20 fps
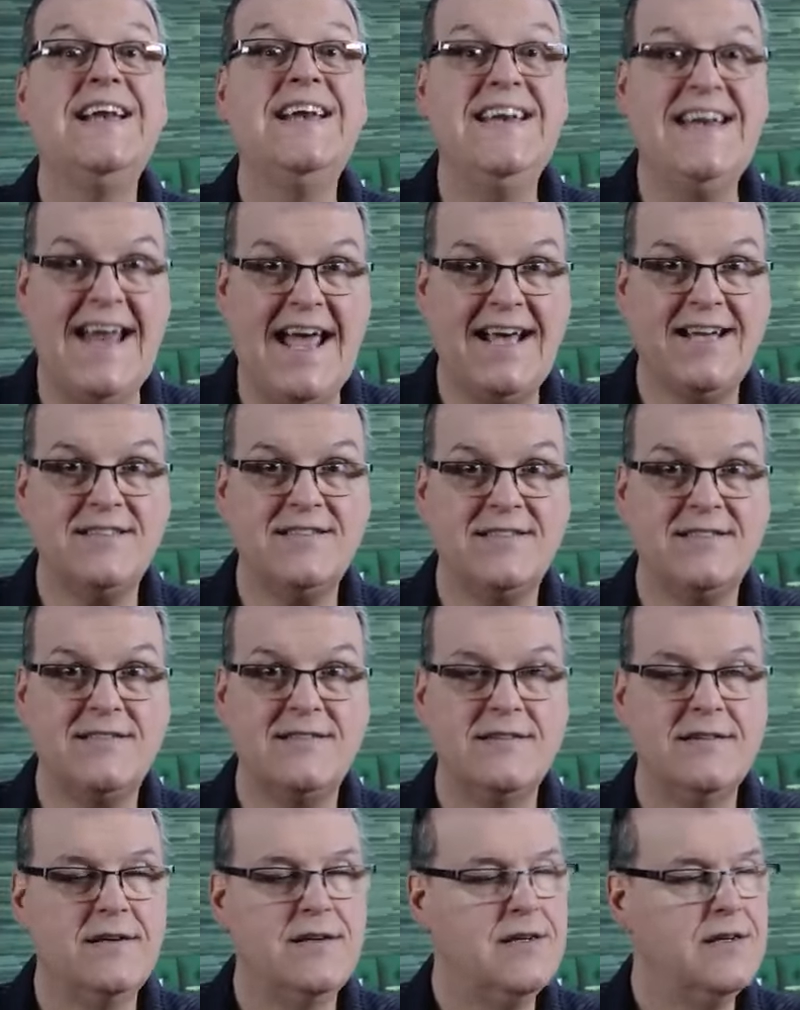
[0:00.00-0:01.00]

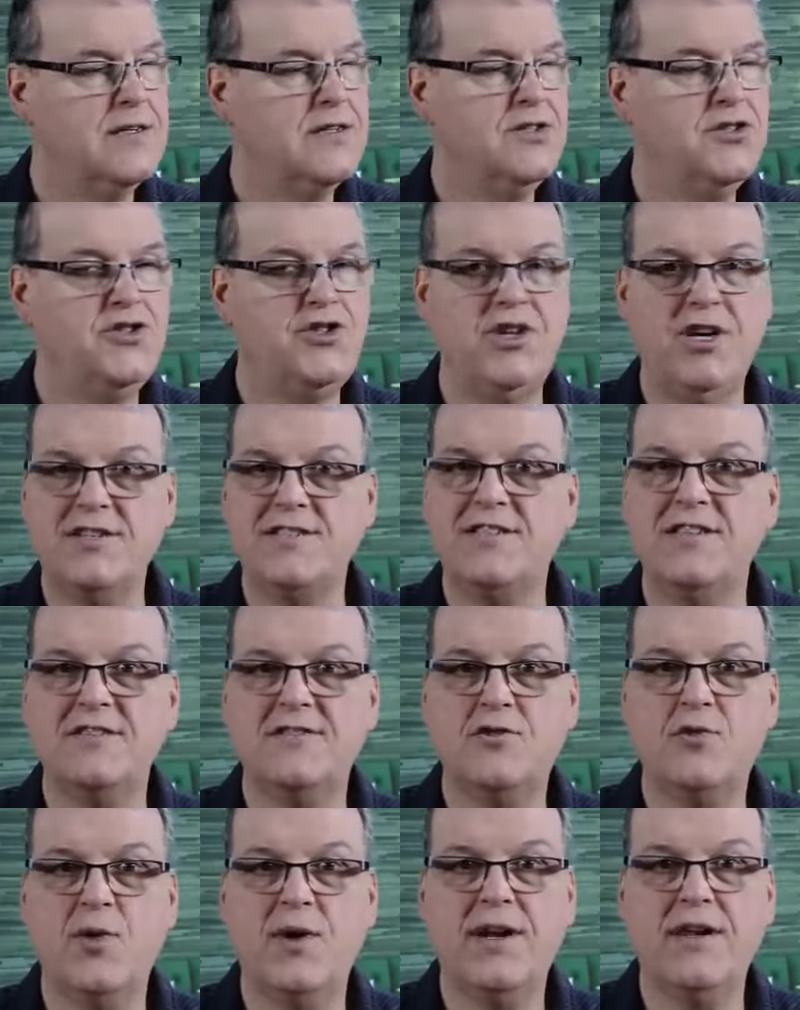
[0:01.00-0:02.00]
Next, just
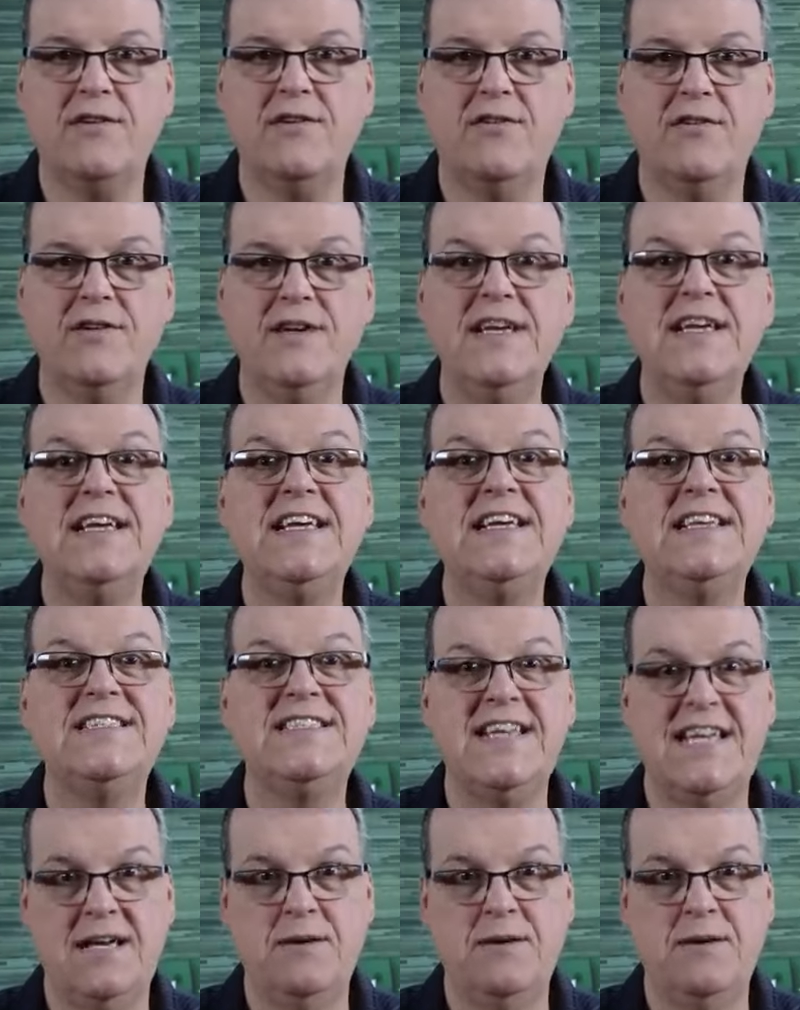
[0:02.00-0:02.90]
as critical, is